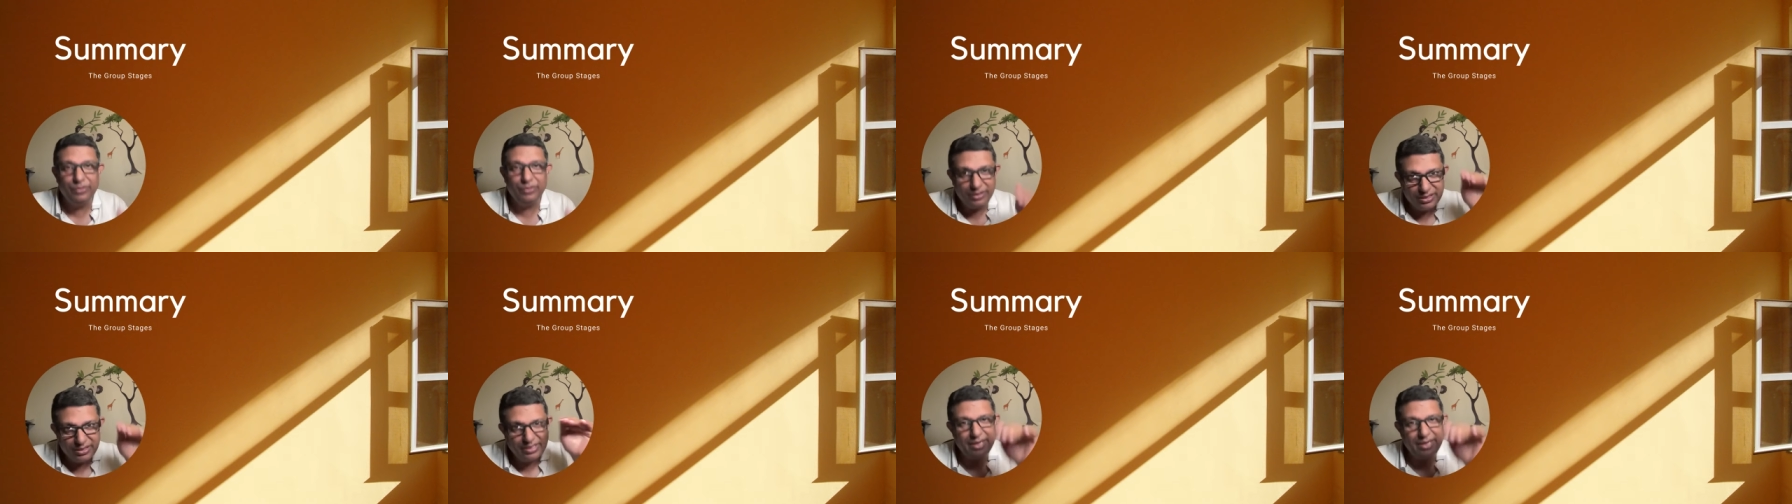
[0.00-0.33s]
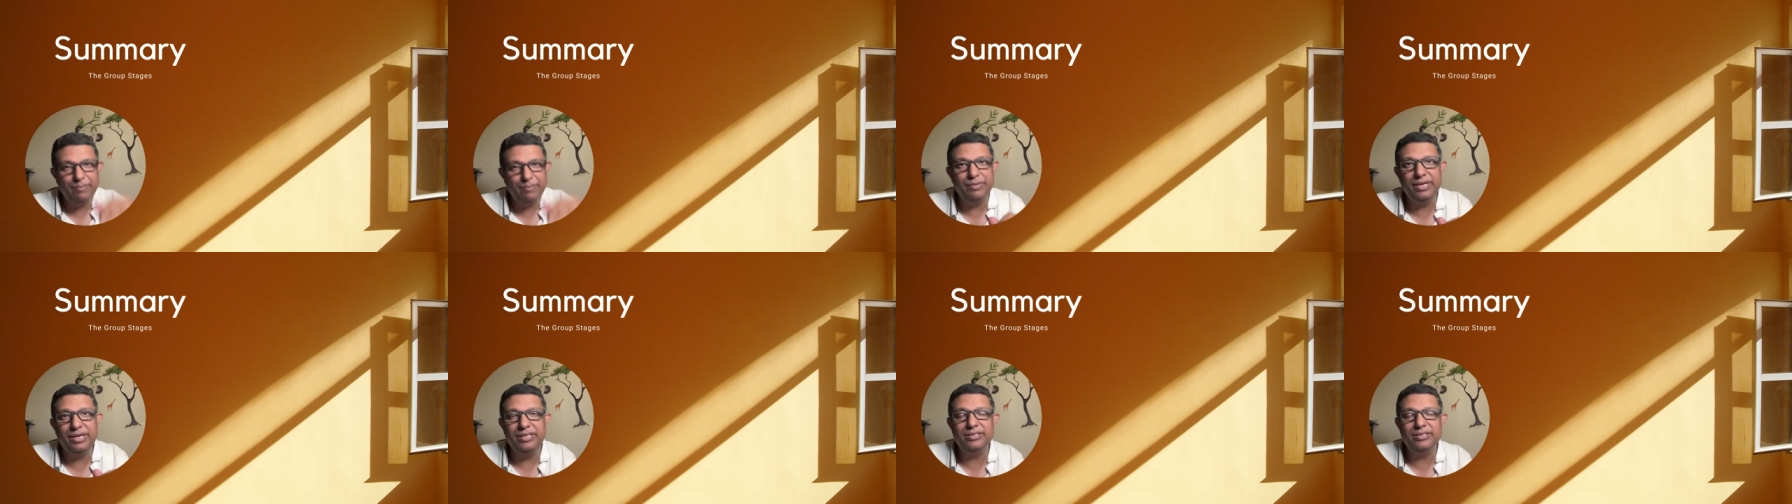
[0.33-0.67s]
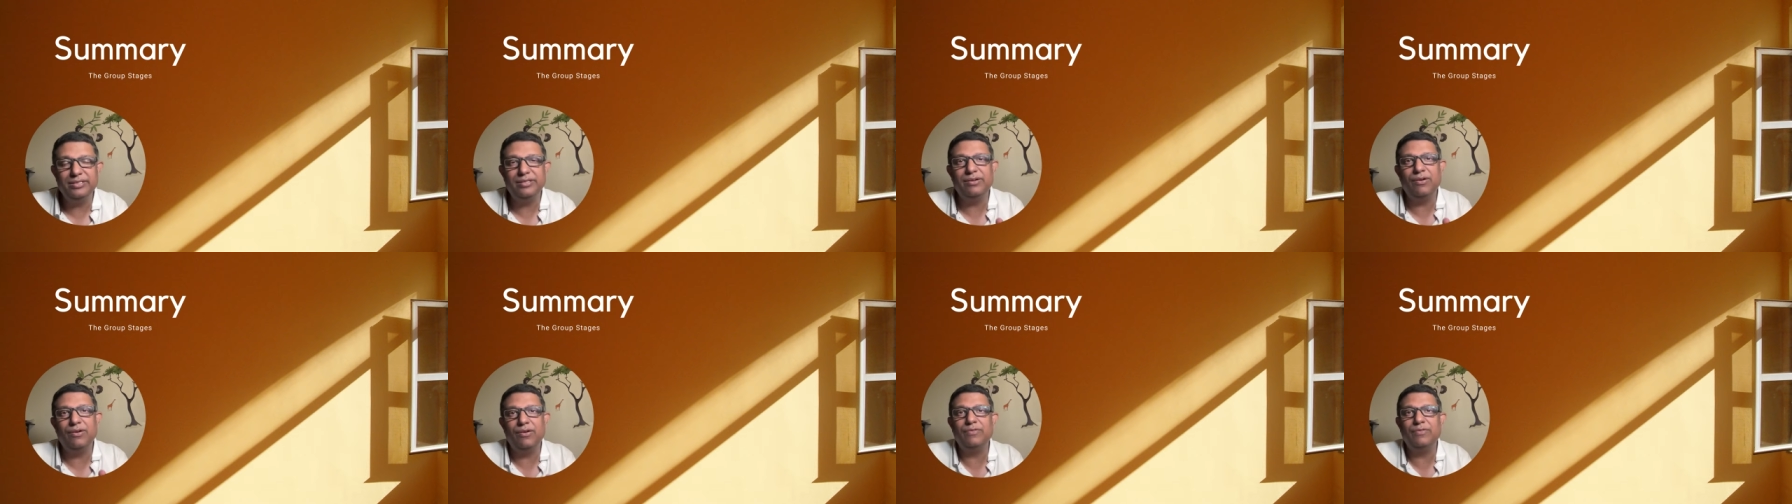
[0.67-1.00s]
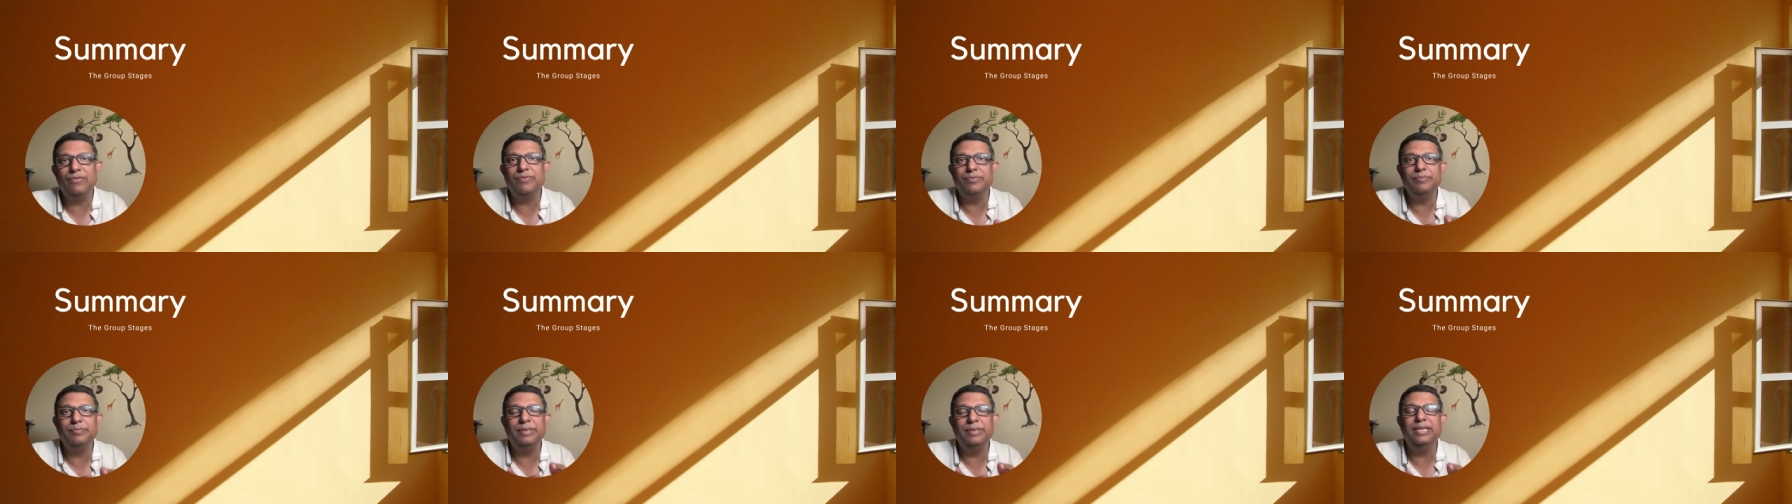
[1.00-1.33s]
for the same reason
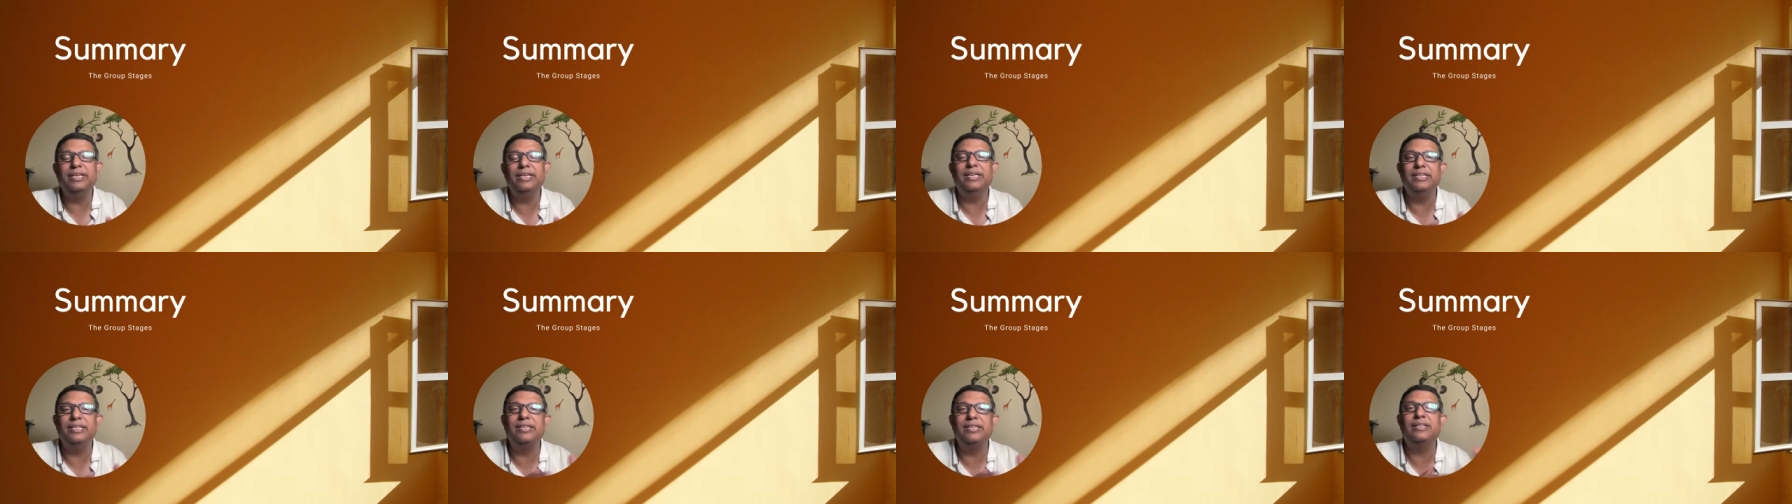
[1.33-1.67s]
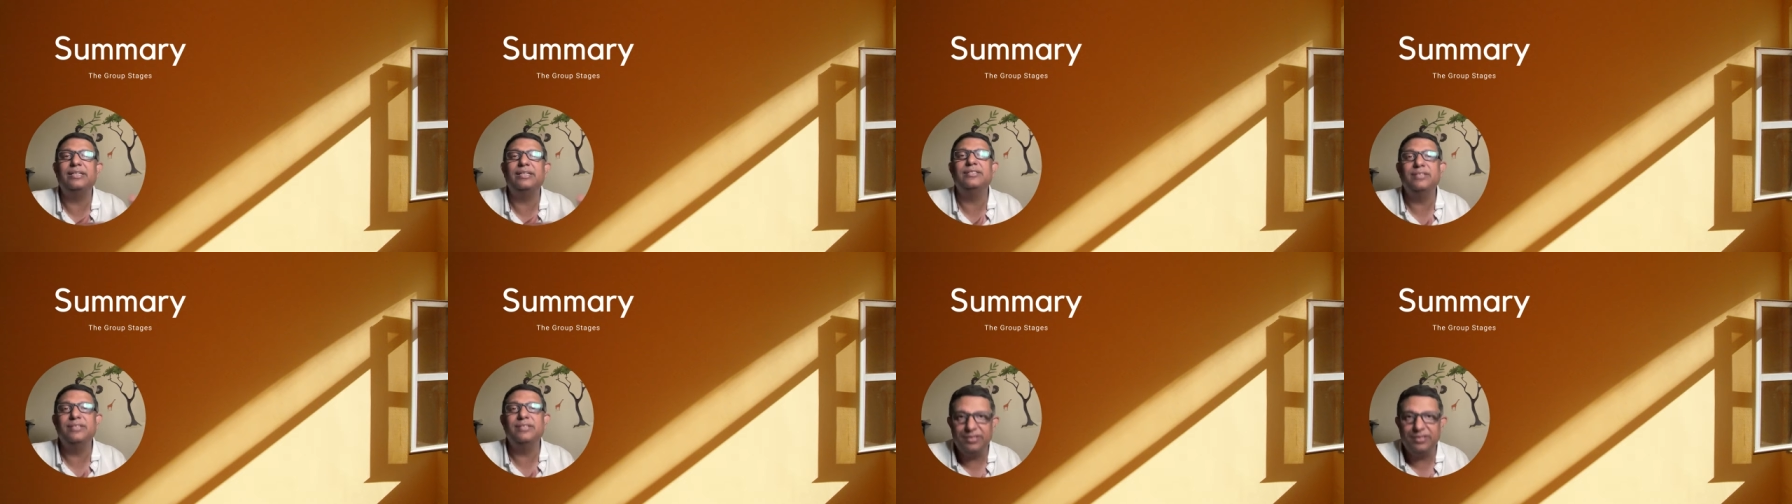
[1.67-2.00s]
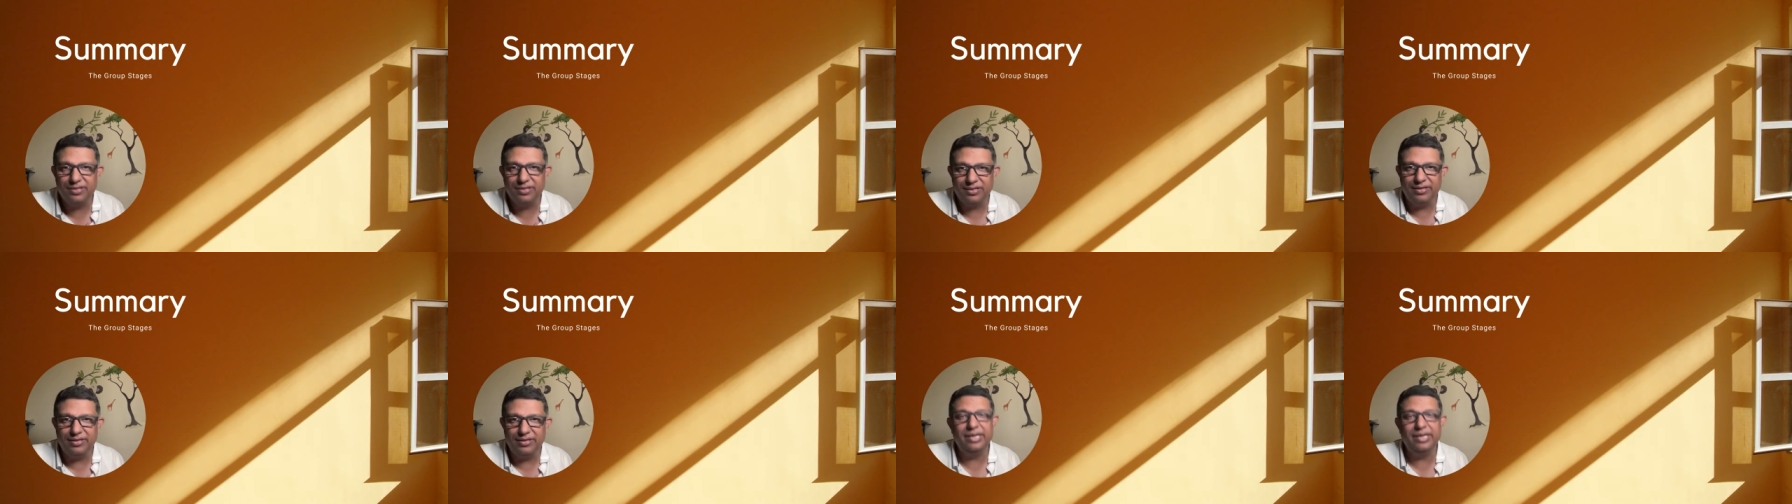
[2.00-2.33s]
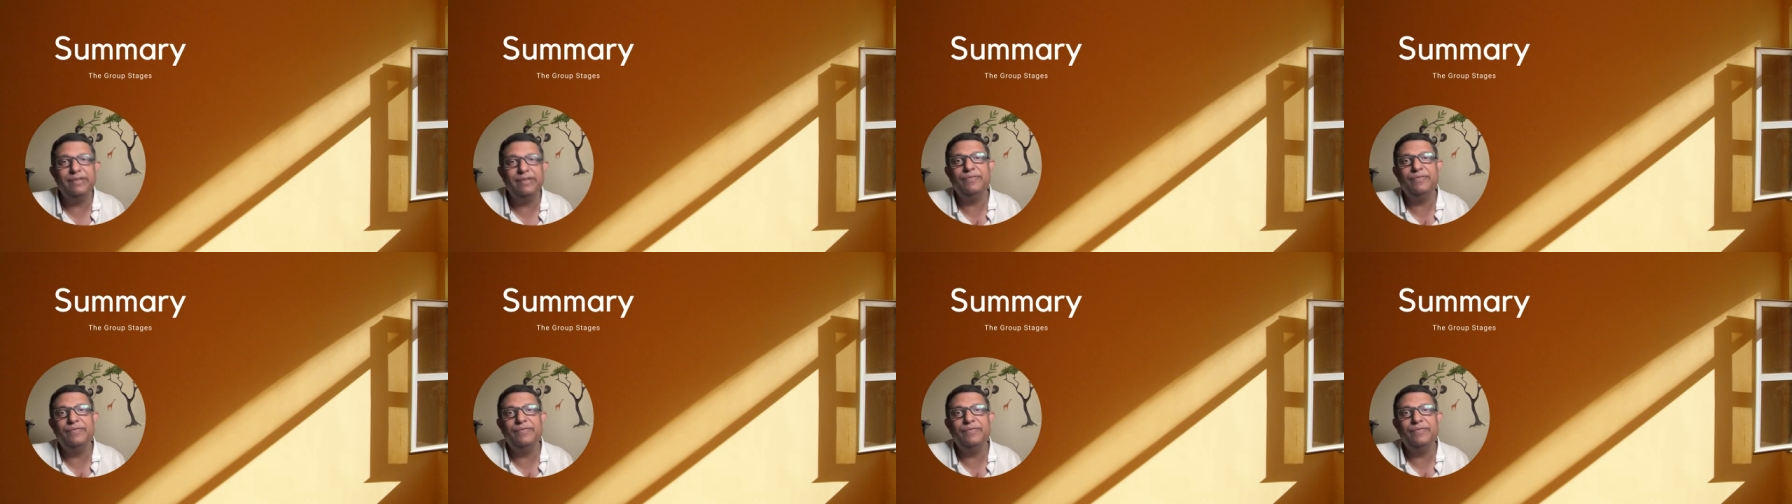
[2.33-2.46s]
of being inconsistent.